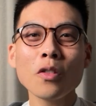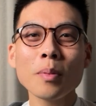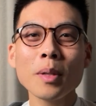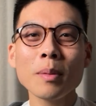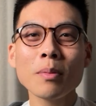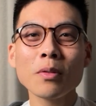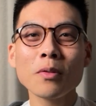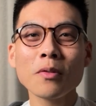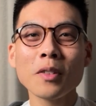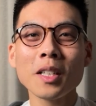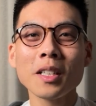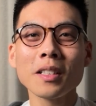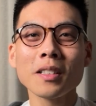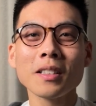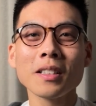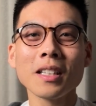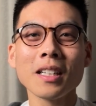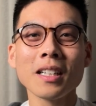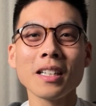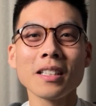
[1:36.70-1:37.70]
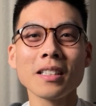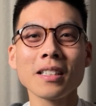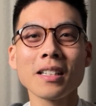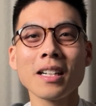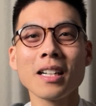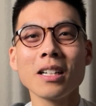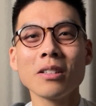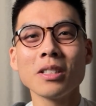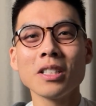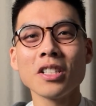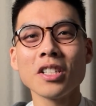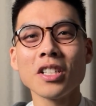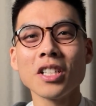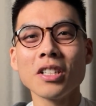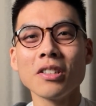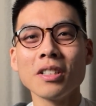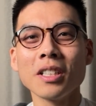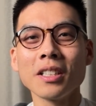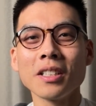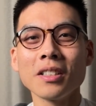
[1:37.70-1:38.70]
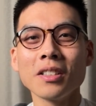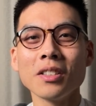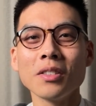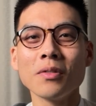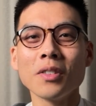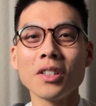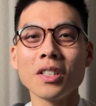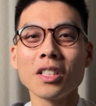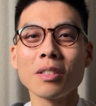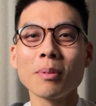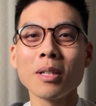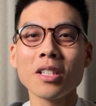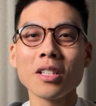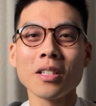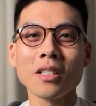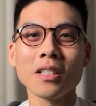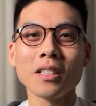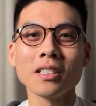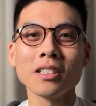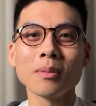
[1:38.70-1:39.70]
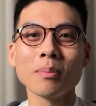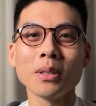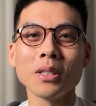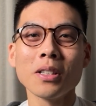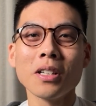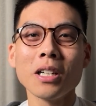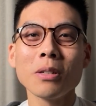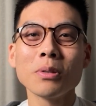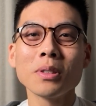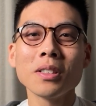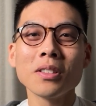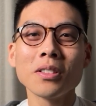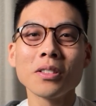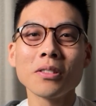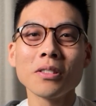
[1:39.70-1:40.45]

A lot of people think that cloud engineering is very specialized, but I would